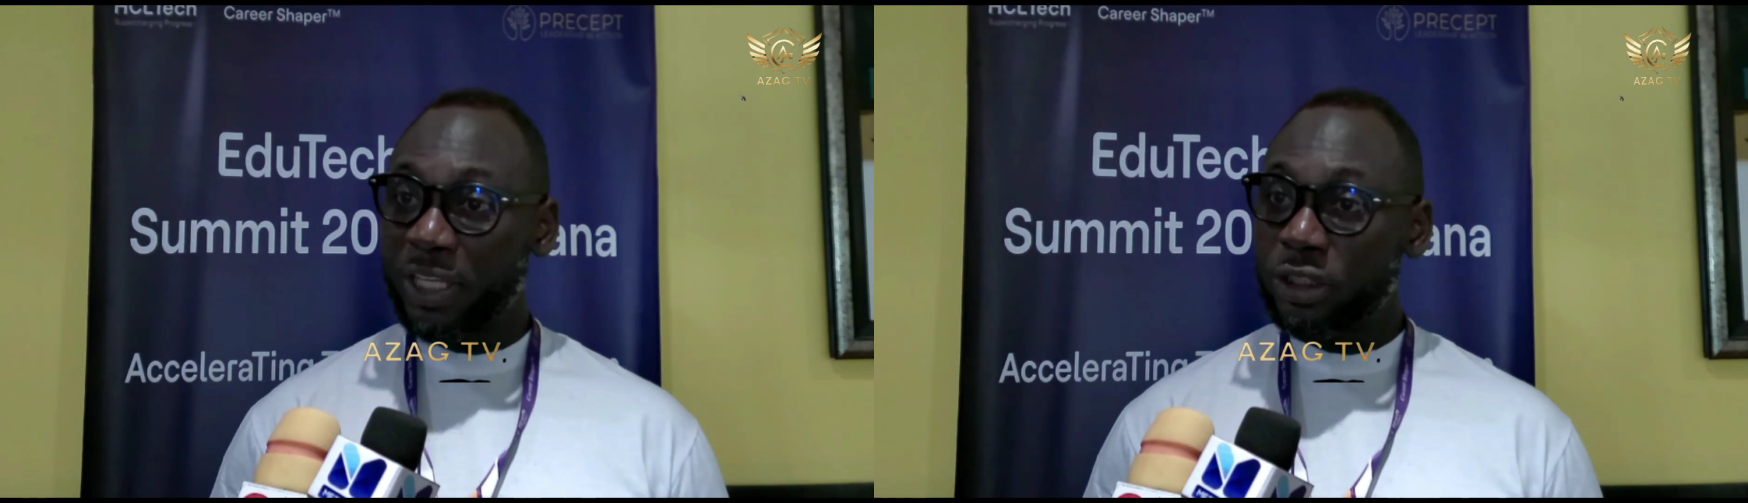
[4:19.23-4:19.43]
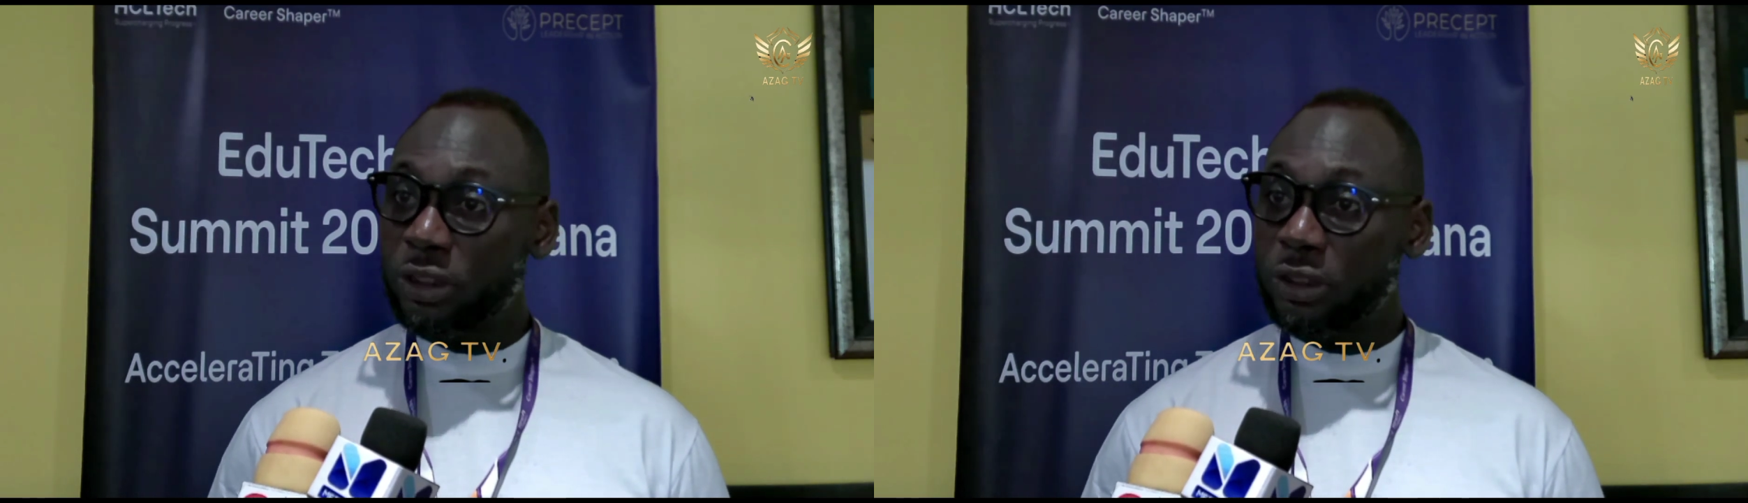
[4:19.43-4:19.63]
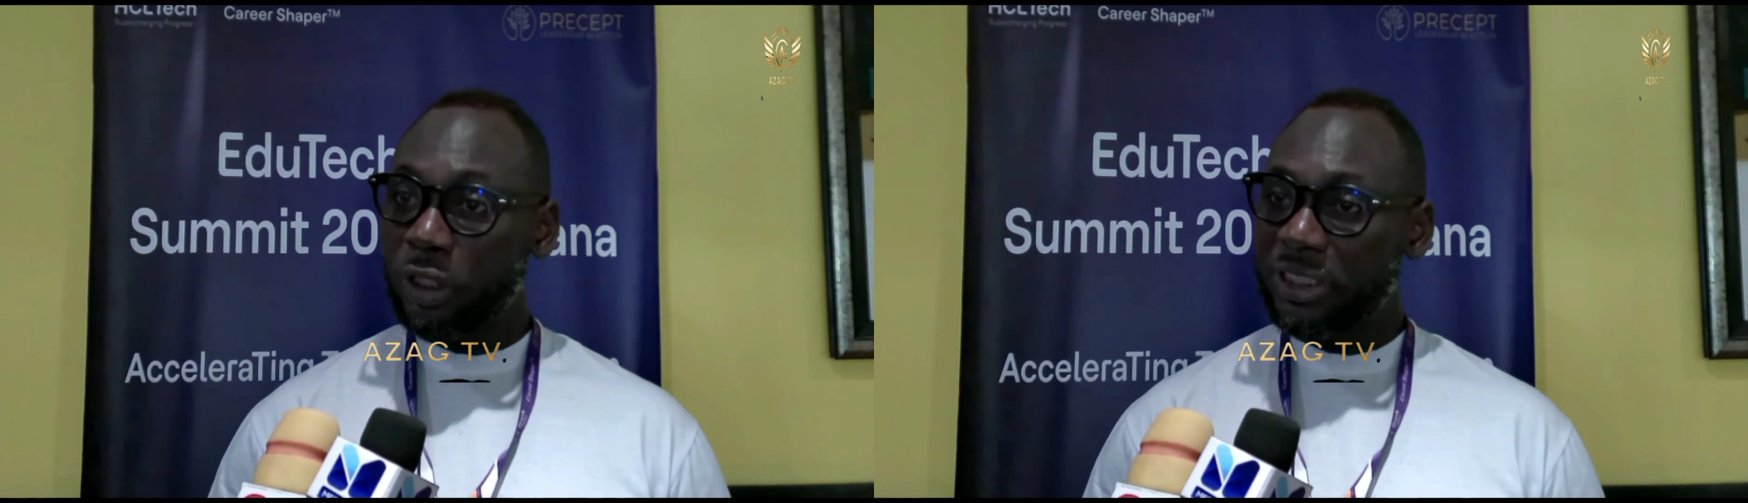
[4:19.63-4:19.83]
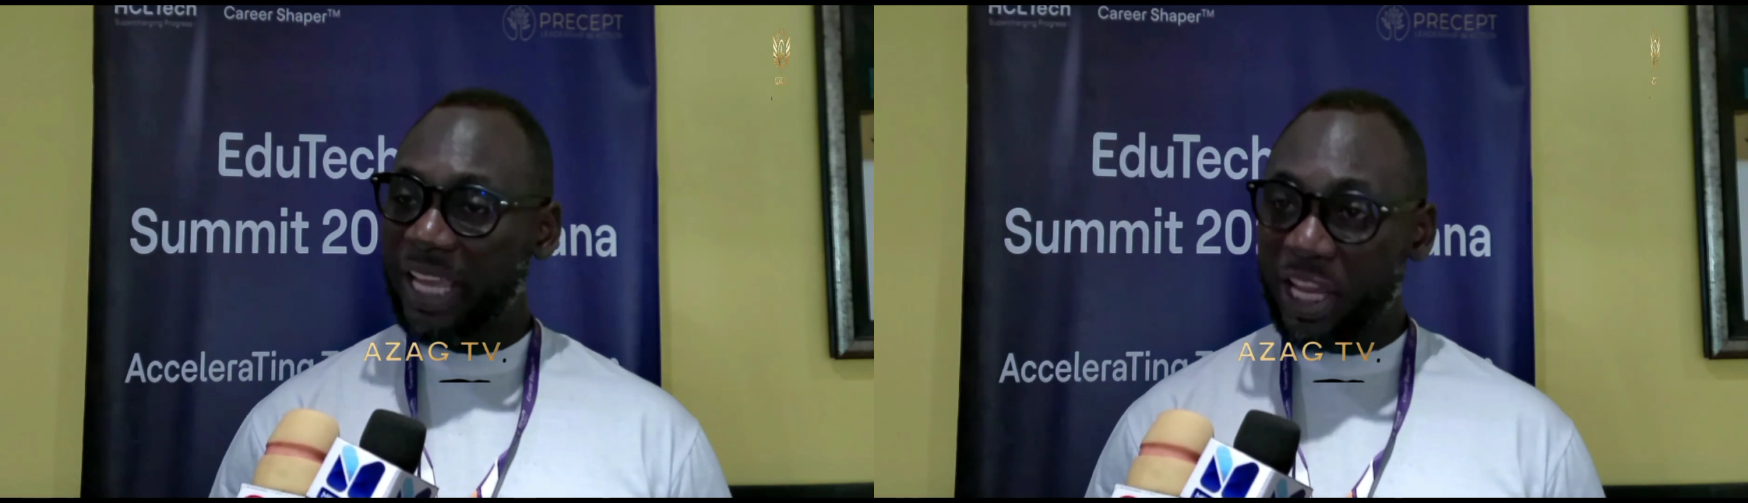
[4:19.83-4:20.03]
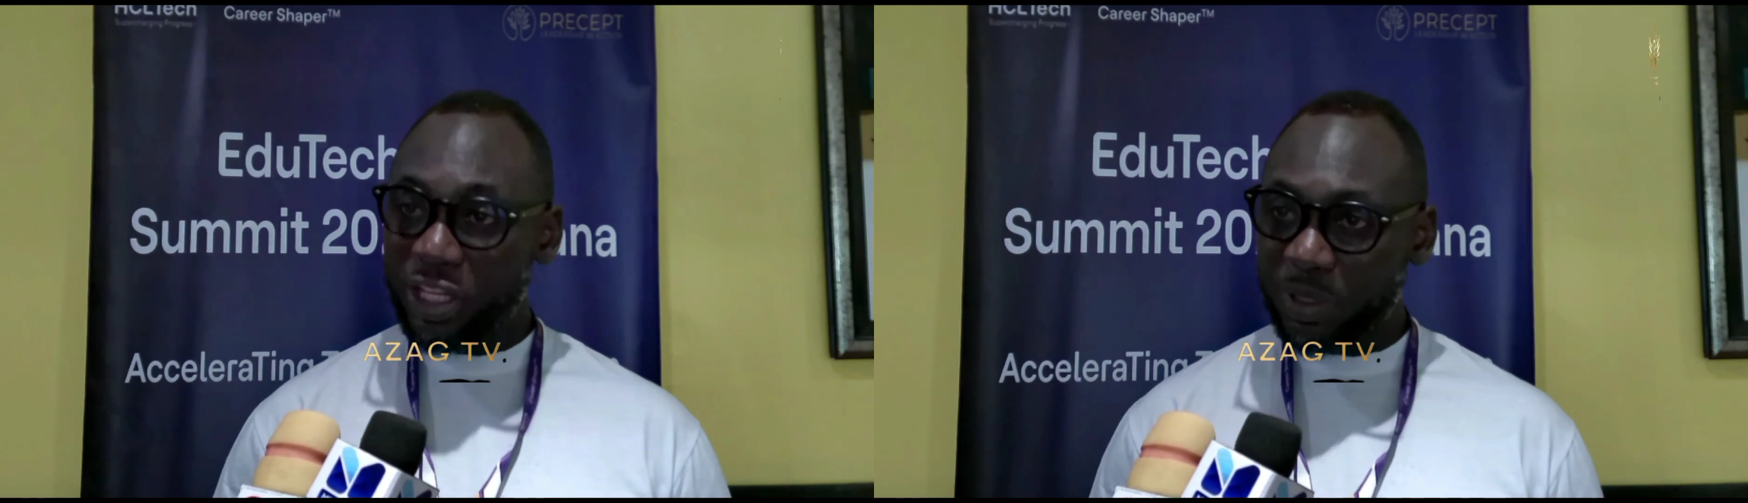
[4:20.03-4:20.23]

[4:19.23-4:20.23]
It's not age